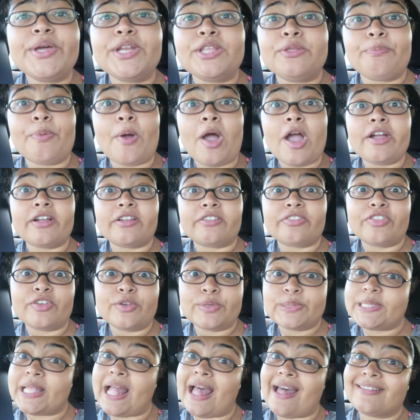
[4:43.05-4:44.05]
way to the park,
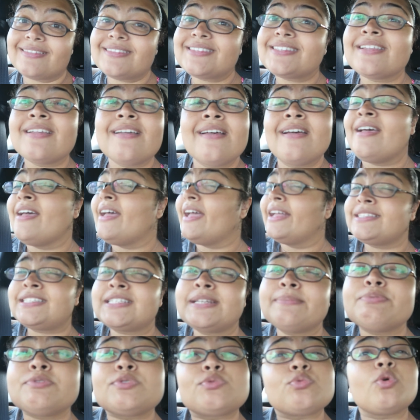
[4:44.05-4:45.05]
those gnats. Ended
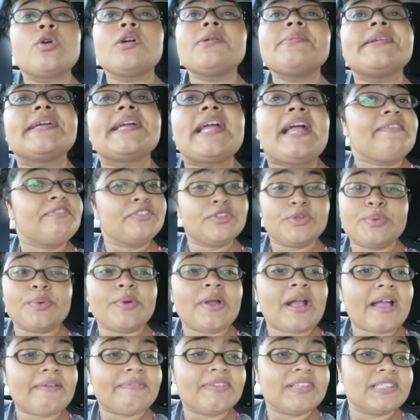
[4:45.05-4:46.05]
up swarming after we
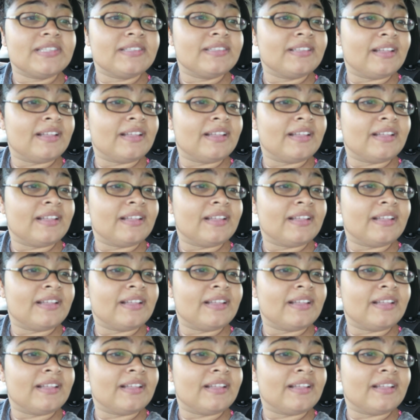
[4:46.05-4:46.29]
were having